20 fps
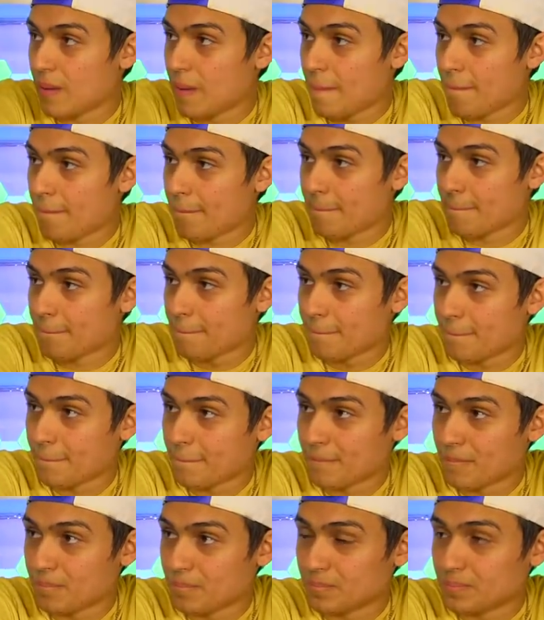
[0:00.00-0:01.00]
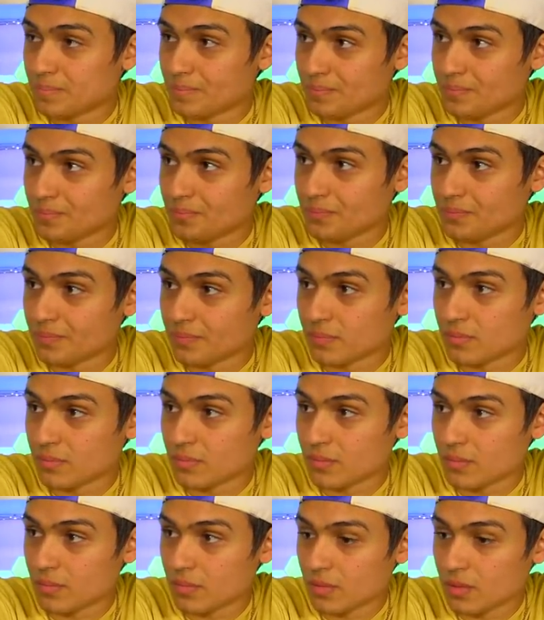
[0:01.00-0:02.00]

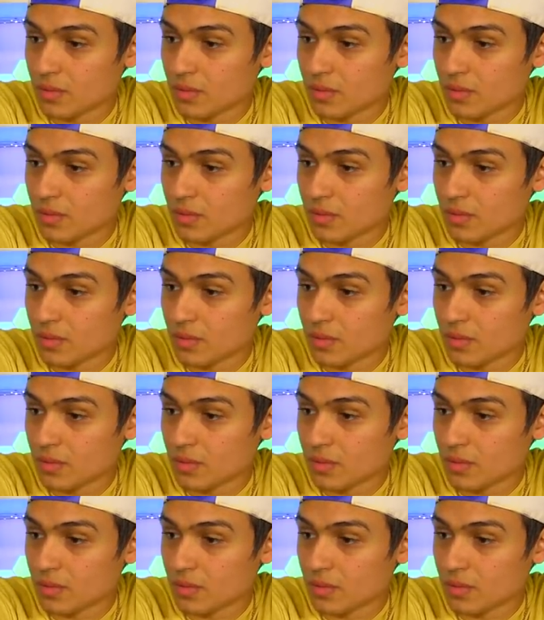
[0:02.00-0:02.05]
(silent)